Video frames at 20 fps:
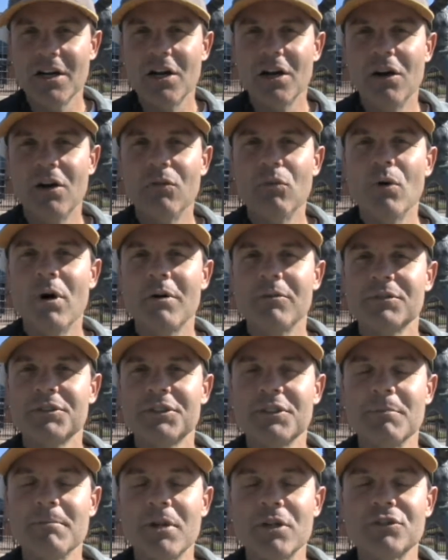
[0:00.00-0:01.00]
of what was
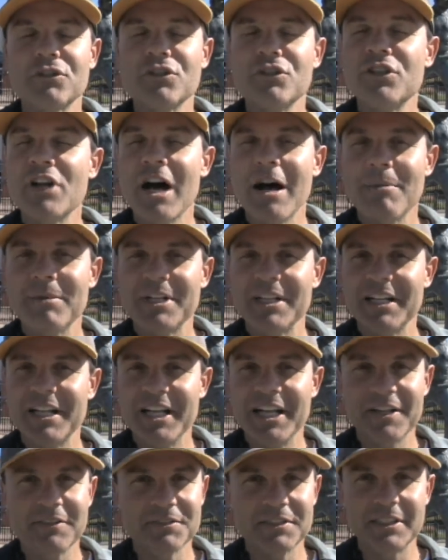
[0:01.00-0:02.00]
the most dominant
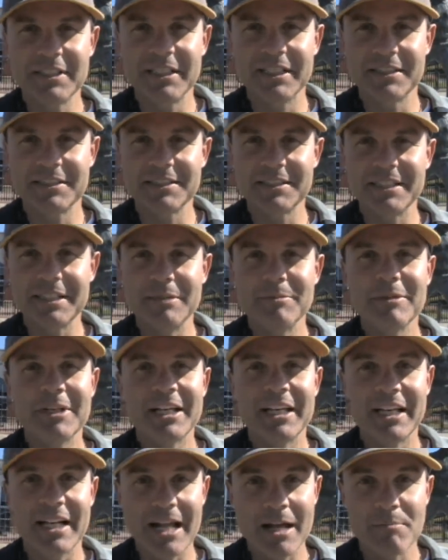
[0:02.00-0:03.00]
FCS team,
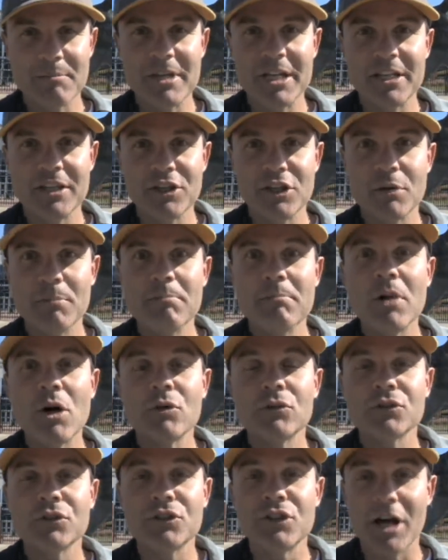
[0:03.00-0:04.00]
and I mean the
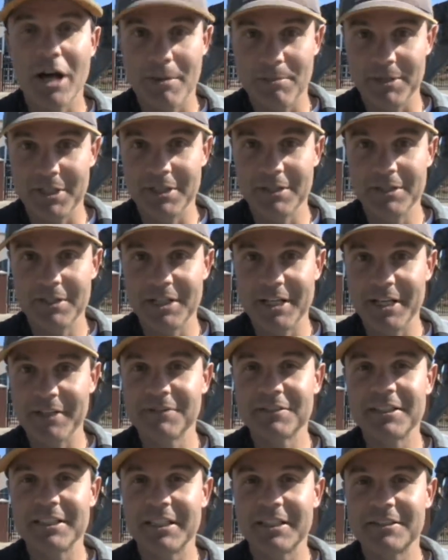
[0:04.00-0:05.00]
most dominant
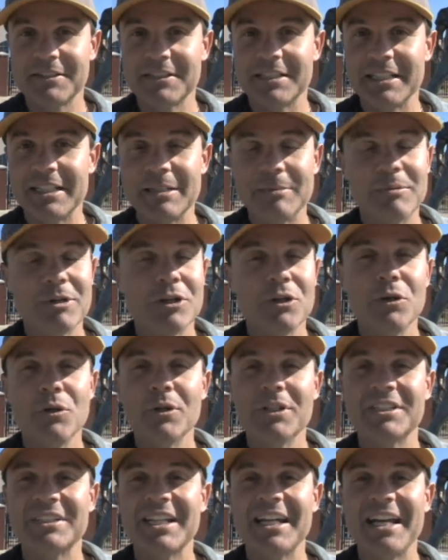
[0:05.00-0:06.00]
FCS team who
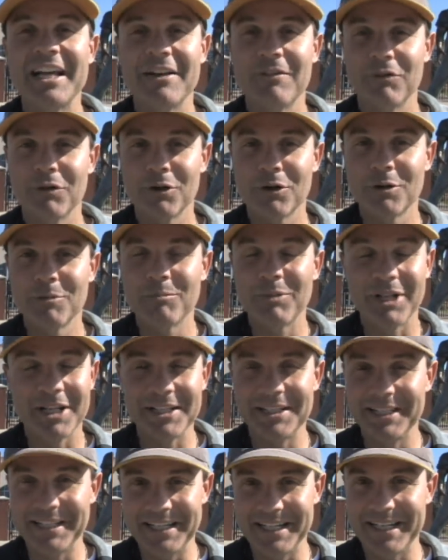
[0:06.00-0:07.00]
has ever played
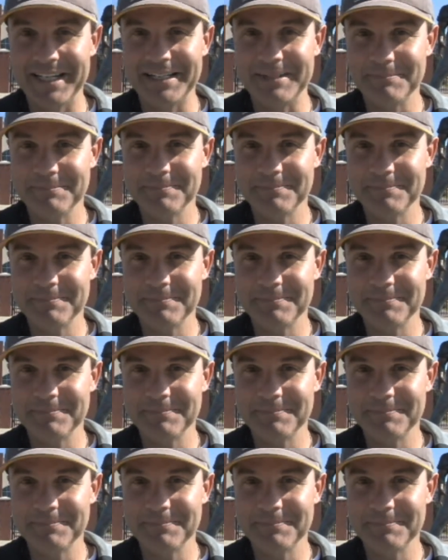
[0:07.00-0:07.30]
the game.